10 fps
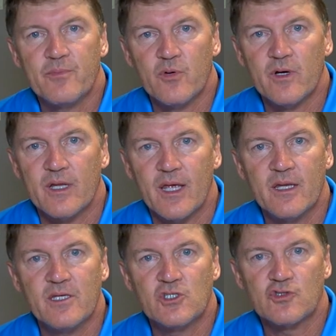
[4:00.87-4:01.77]
put,
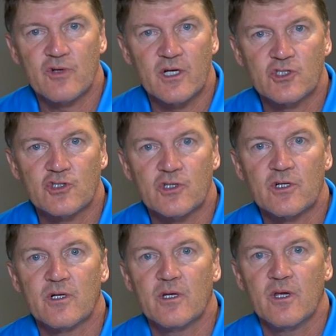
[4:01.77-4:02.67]
any
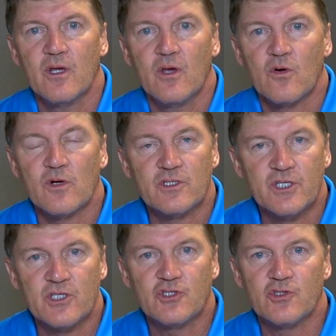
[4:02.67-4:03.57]
structure or
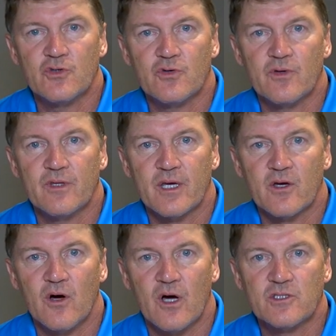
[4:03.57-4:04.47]
tissue that
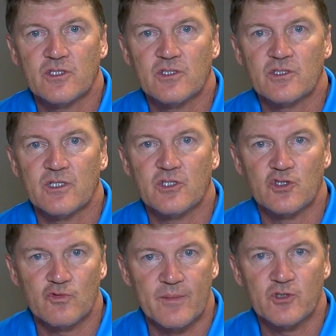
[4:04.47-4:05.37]
causes a
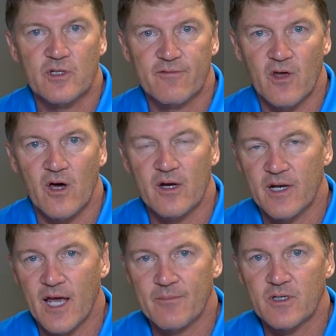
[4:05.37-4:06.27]
disruption of the
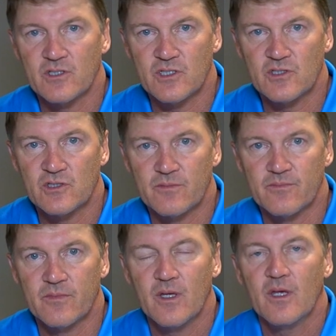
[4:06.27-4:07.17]
autonomic
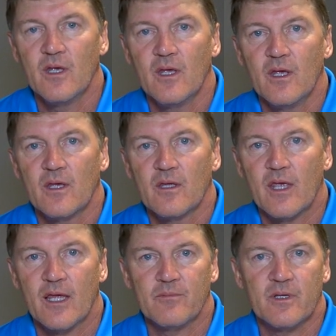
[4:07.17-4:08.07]
system
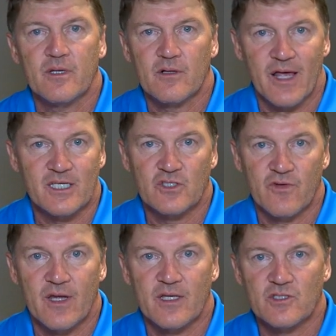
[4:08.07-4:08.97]
can be
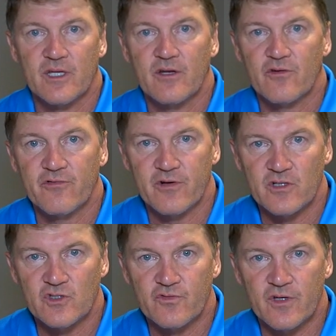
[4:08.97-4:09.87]
classified as an
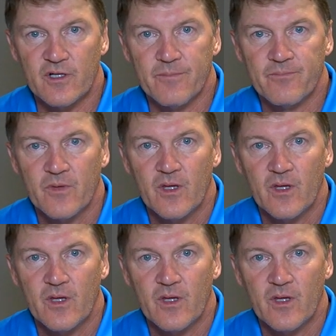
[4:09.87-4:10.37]
interference field.